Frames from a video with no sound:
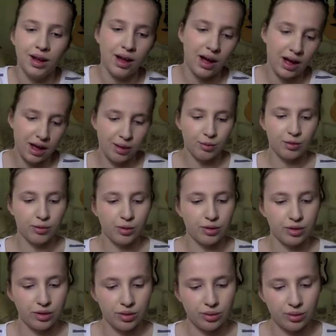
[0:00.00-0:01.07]
I'm going
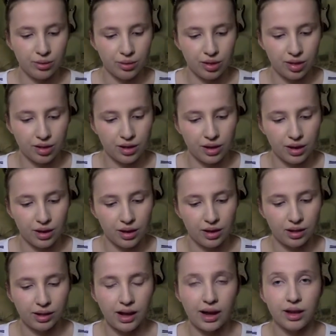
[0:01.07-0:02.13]
to use the
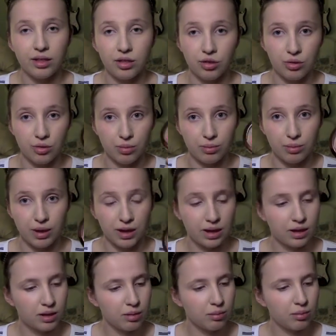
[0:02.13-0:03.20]
Light to
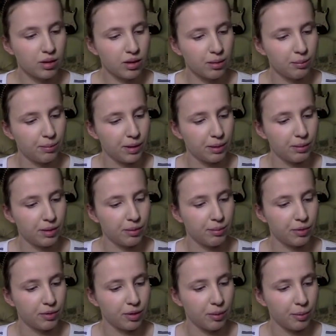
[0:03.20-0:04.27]
Medium BB
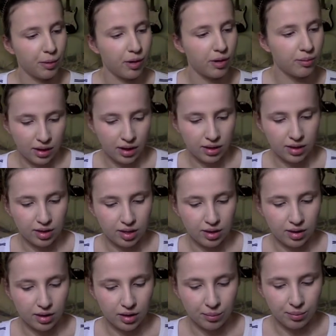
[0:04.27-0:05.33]
Beauty Balm. It's
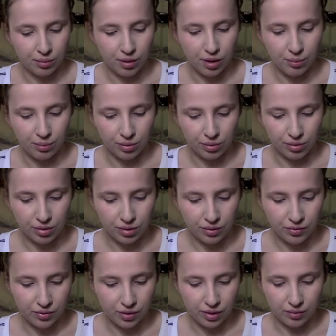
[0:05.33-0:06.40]
the Bronze Booster
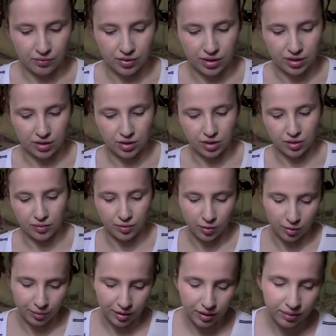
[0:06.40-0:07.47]
from Physicians
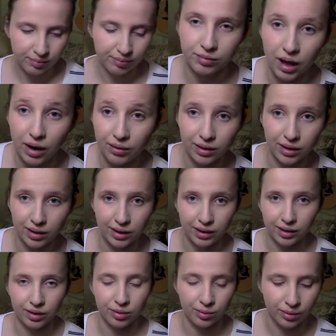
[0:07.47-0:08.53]
Formula. I really like
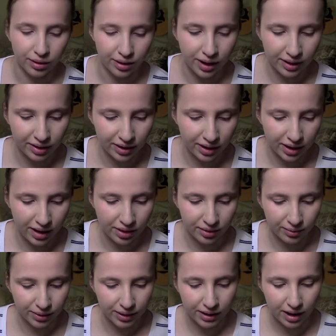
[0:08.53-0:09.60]
this one. I think it has a
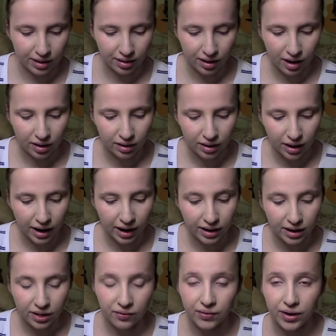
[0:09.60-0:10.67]
really nice color and
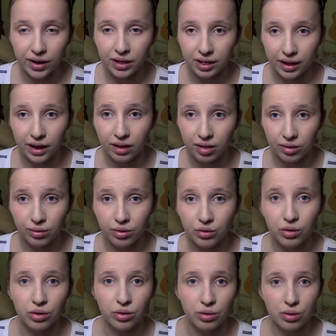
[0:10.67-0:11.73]
it's very light, so you
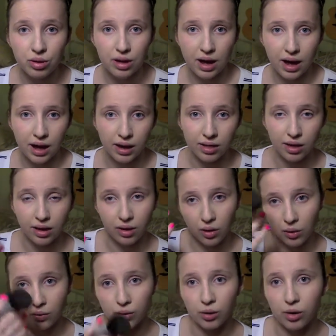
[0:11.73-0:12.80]
can use it as a
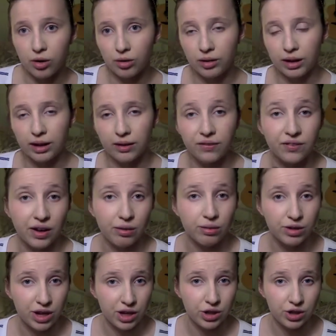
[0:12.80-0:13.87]
overall like
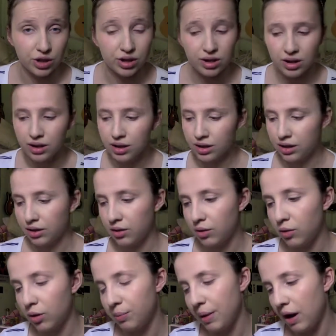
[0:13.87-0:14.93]
foundation
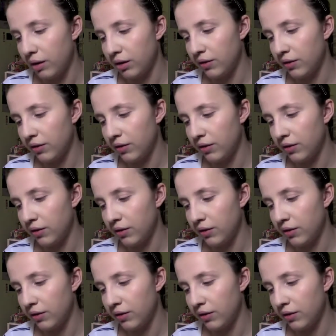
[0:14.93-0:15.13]
or powder